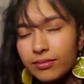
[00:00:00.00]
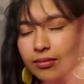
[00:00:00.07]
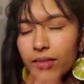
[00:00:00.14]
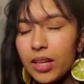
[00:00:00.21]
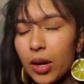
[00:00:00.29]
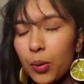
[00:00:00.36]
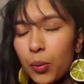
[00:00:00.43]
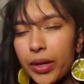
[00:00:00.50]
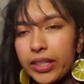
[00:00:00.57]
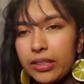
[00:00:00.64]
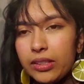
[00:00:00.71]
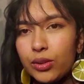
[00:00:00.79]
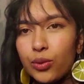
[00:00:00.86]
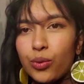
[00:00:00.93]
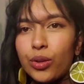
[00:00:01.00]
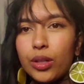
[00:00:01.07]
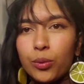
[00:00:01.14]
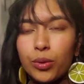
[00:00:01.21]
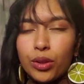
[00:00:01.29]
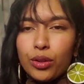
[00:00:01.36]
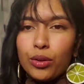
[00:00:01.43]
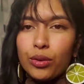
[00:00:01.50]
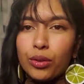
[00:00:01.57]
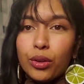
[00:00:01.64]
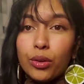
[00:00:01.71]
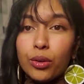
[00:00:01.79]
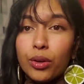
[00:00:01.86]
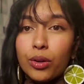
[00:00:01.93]
a white screen with your
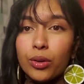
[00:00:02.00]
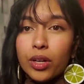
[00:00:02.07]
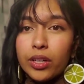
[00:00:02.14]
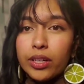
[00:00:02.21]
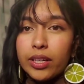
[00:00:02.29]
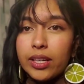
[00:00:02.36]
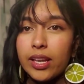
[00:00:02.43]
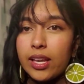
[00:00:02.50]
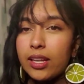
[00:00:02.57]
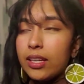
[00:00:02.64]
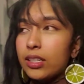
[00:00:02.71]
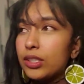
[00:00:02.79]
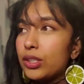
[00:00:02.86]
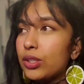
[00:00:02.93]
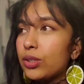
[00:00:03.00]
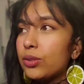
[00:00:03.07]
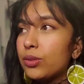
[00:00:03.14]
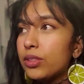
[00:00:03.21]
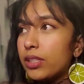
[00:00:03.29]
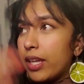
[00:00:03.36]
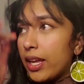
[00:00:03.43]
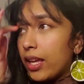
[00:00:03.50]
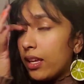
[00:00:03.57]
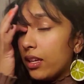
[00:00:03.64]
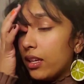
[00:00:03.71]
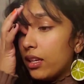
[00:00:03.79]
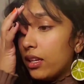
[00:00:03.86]
logo on it, and it shows that